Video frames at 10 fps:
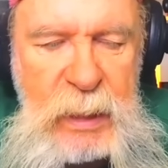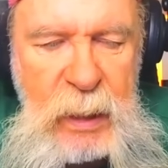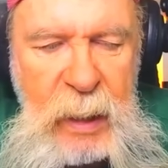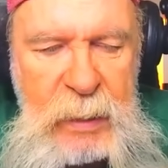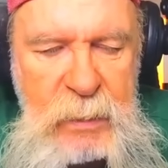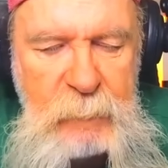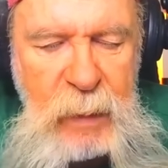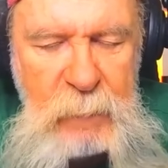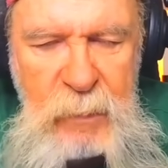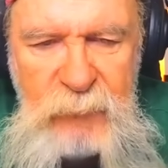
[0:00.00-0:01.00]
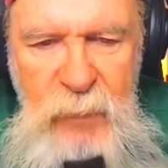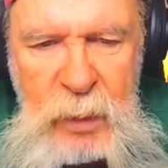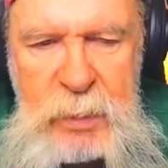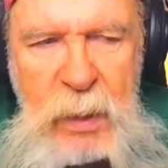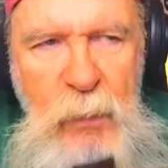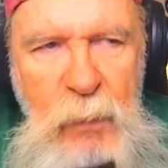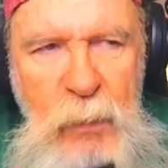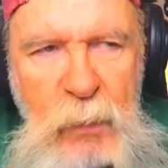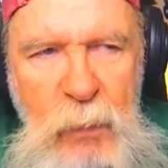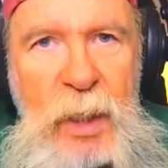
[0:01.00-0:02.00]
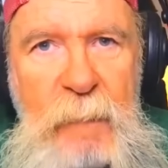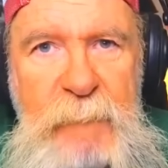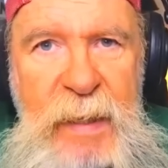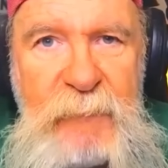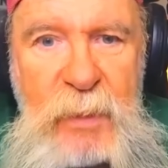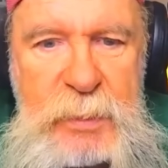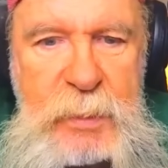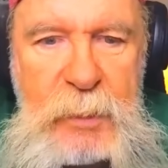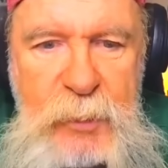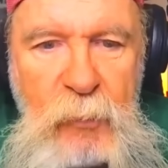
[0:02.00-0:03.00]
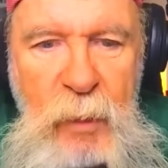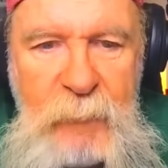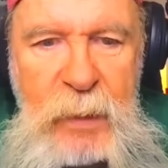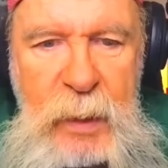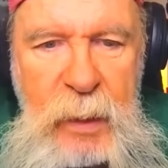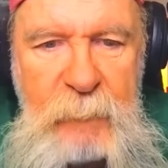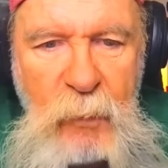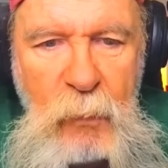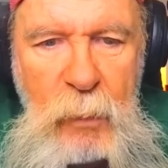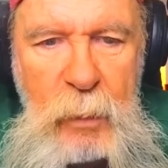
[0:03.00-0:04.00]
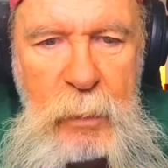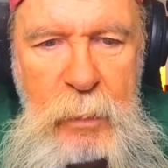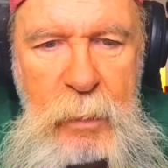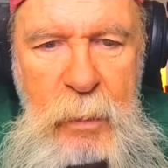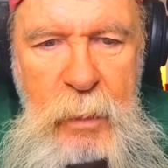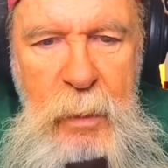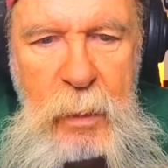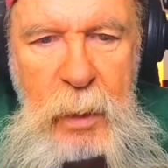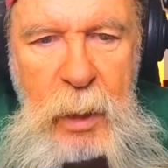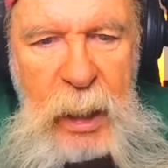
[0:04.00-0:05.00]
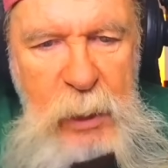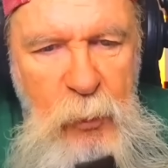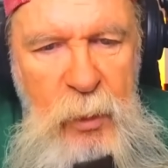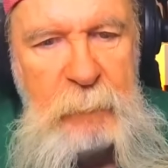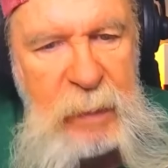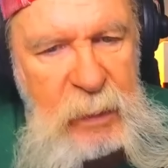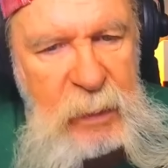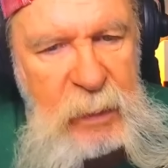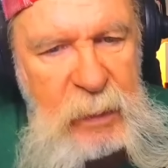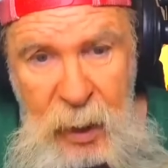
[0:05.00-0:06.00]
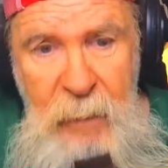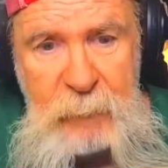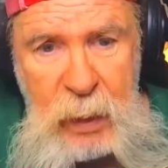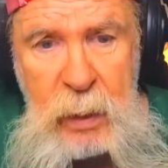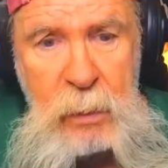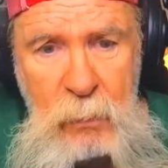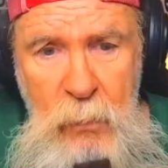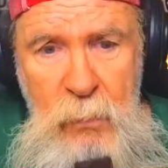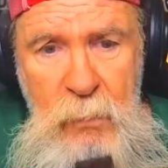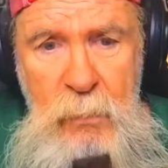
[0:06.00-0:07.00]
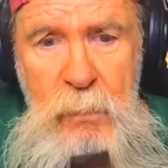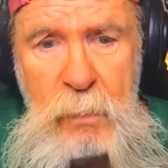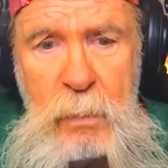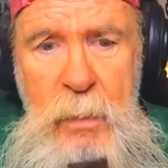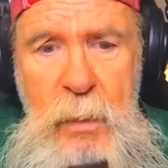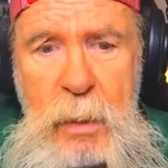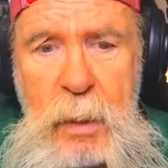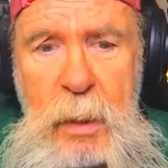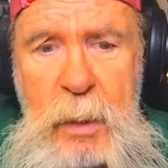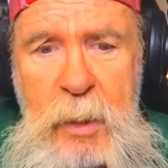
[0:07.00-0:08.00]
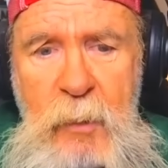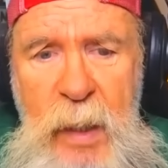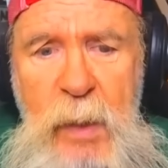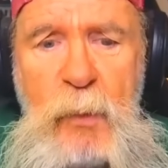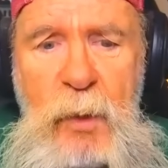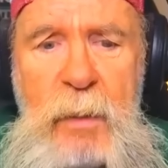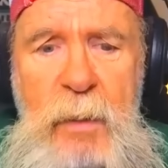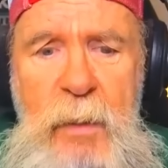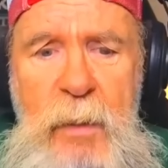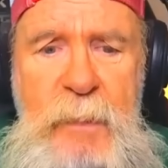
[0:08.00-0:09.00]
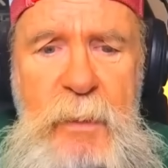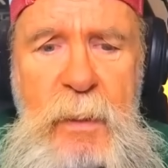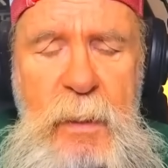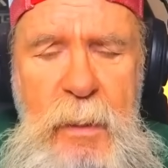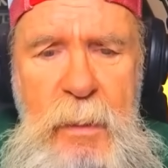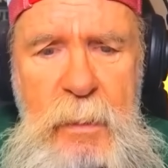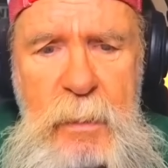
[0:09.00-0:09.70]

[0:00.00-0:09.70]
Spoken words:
as a baby face, he wouldn't really be the center of it anymore. He wouldn't be the top heel. You know, he wouldn't be the